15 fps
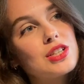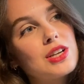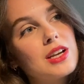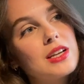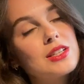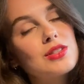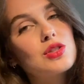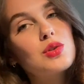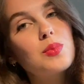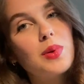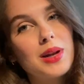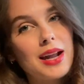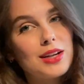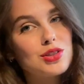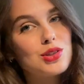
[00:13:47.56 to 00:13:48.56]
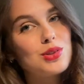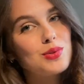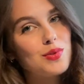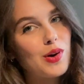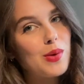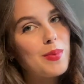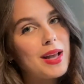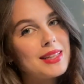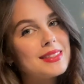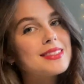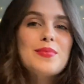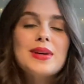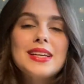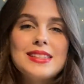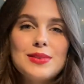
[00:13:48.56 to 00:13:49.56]
/ supernatural
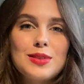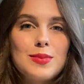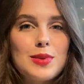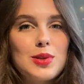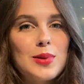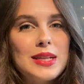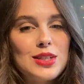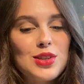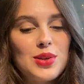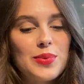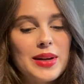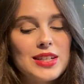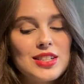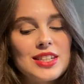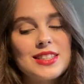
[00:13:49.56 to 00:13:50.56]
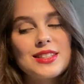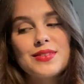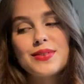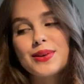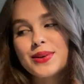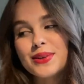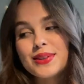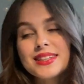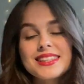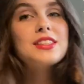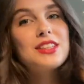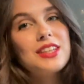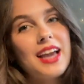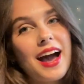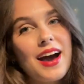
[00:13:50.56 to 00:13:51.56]
romance because it was between 2 witches, of course.
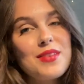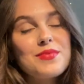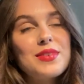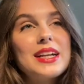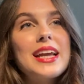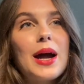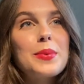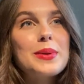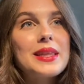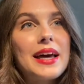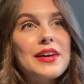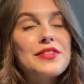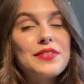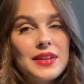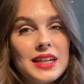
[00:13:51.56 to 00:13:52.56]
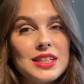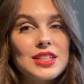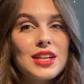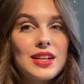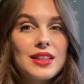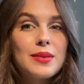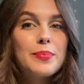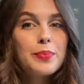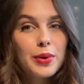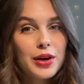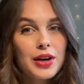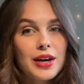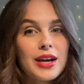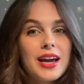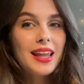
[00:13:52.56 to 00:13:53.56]
So yeah, I'm really happy that I finished another
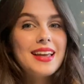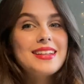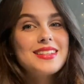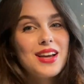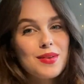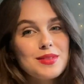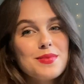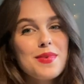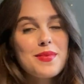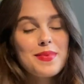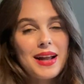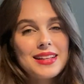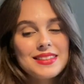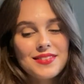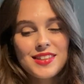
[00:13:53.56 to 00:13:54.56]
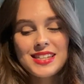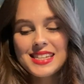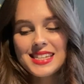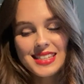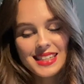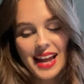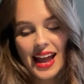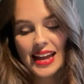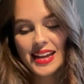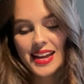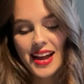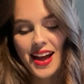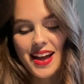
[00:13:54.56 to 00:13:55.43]
book. In terms of my plans for today,